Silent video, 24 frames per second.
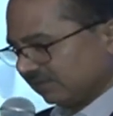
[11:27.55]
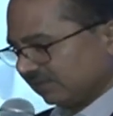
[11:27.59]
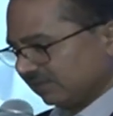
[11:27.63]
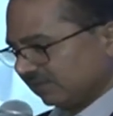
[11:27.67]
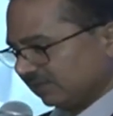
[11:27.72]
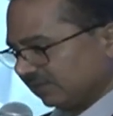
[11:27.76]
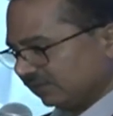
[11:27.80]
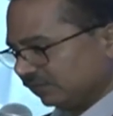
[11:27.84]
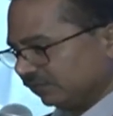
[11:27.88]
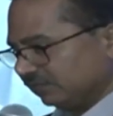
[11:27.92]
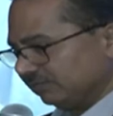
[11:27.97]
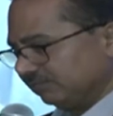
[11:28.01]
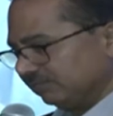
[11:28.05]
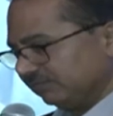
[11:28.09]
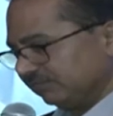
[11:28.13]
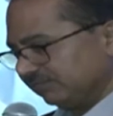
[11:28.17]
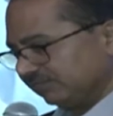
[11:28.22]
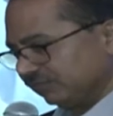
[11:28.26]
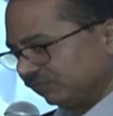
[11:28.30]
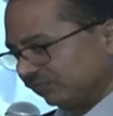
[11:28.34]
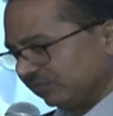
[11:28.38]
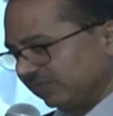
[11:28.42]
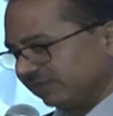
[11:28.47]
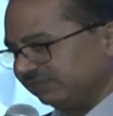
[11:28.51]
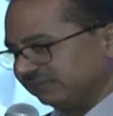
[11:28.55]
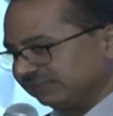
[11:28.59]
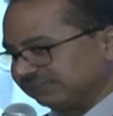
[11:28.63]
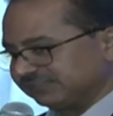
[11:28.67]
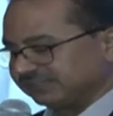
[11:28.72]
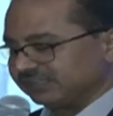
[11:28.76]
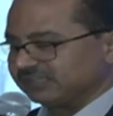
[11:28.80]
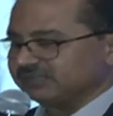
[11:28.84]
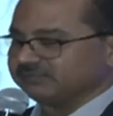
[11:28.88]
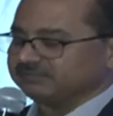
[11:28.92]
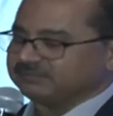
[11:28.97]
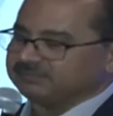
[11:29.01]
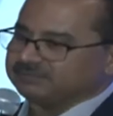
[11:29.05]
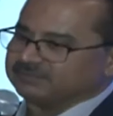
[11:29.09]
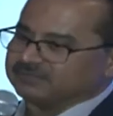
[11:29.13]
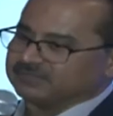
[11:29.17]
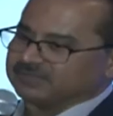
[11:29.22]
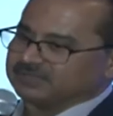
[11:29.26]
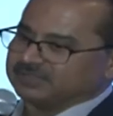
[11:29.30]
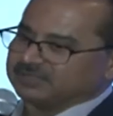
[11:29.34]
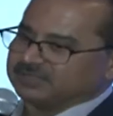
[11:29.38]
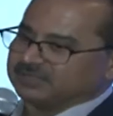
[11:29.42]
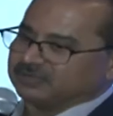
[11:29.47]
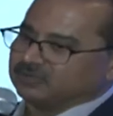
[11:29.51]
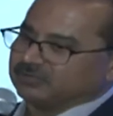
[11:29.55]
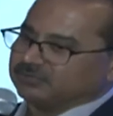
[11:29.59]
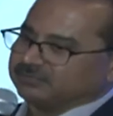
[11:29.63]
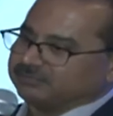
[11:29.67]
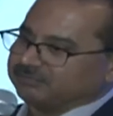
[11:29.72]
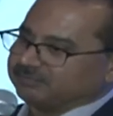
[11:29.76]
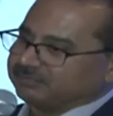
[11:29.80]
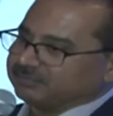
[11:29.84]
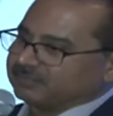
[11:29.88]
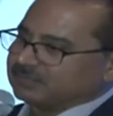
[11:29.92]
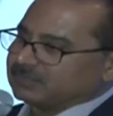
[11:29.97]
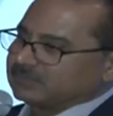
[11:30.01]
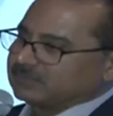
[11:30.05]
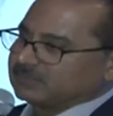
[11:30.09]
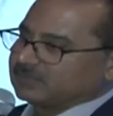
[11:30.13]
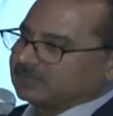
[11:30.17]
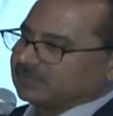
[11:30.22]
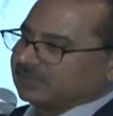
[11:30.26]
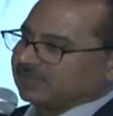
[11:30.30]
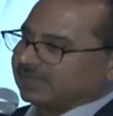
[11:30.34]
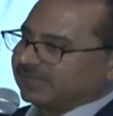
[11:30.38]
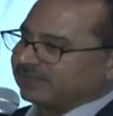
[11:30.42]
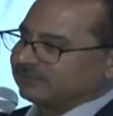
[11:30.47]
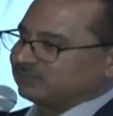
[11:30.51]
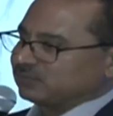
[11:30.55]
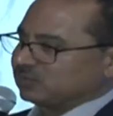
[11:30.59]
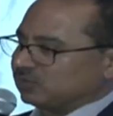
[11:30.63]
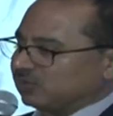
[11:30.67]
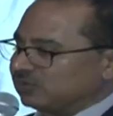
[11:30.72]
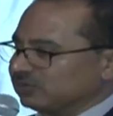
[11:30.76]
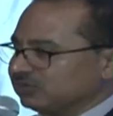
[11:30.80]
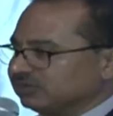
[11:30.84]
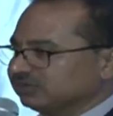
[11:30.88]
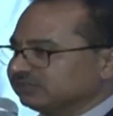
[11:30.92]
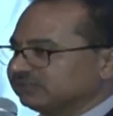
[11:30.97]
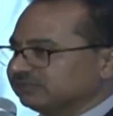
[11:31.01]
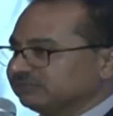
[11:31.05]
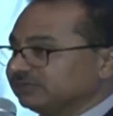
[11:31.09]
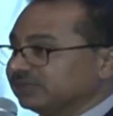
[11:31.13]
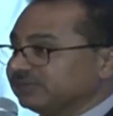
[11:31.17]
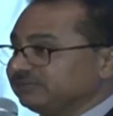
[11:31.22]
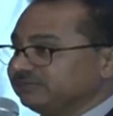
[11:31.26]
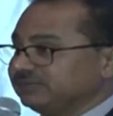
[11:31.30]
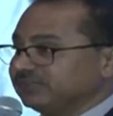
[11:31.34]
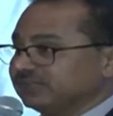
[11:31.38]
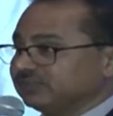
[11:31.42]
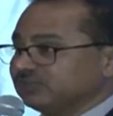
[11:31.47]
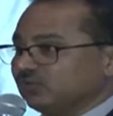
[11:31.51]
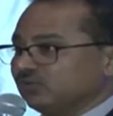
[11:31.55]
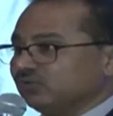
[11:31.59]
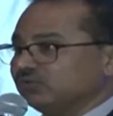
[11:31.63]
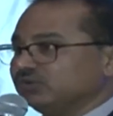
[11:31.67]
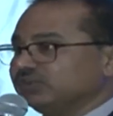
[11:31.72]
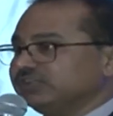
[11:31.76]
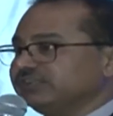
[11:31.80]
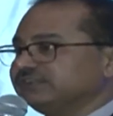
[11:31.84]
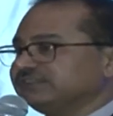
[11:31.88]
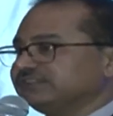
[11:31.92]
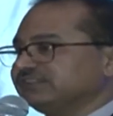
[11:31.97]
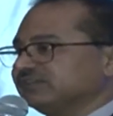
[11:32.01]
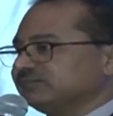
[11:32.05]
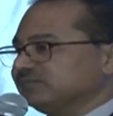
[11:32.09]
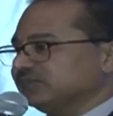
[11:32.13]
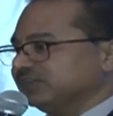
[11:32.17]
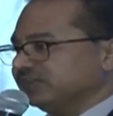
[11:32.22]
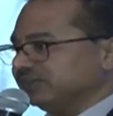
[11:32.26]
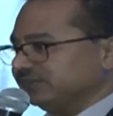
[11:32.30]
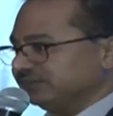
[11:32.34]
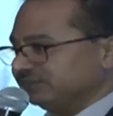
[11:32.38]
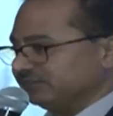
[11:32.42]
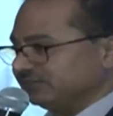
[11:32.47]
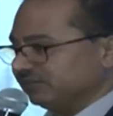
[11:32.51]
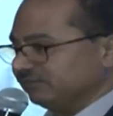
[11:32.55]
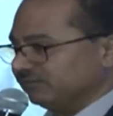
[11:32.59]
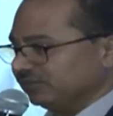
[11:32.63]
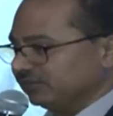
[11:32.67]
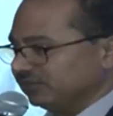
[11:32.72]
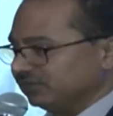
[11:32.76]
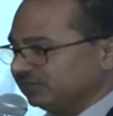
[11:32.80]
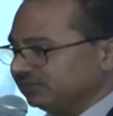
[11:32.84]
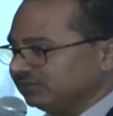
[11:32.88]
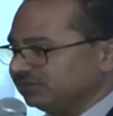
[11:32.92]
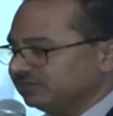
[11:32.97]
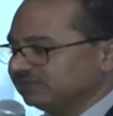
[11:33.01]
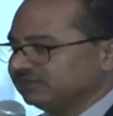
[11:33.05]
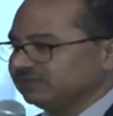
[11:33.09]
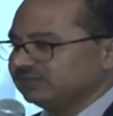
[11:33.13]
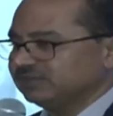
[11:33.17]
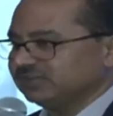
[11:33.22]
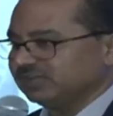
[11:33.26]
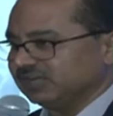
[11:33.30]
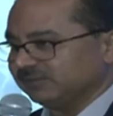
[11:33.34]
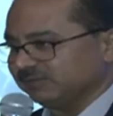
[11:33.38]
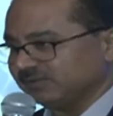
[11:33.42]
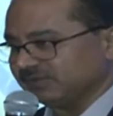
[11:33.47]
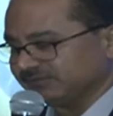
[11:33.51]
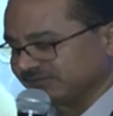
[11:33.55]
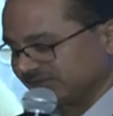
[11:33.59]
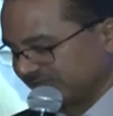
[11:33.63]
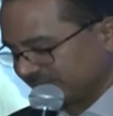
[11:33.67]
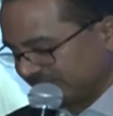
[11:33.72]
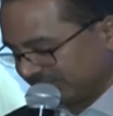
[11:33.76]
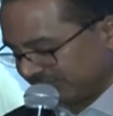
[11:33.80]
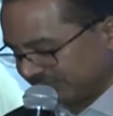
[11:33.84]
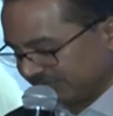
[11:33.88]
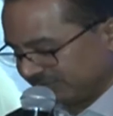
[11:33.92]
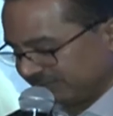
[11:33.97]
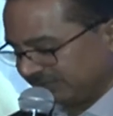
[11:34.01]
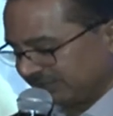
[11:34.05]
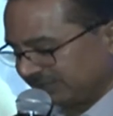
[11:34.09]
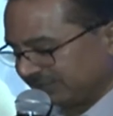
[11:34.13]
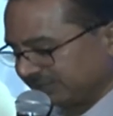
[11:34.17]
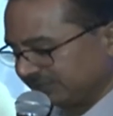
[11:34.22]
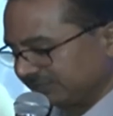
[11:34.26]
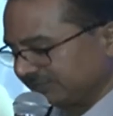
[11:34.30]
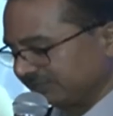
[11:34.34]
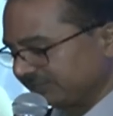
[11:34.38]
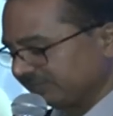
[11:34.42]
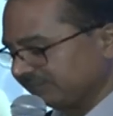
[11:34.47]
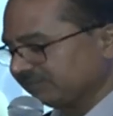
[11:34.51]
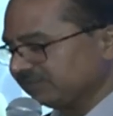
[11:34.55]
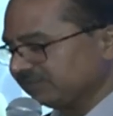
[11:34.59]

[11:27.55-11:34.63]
Uh, today we still, you know, have products where we are the only supplier in the world apart from the innovator.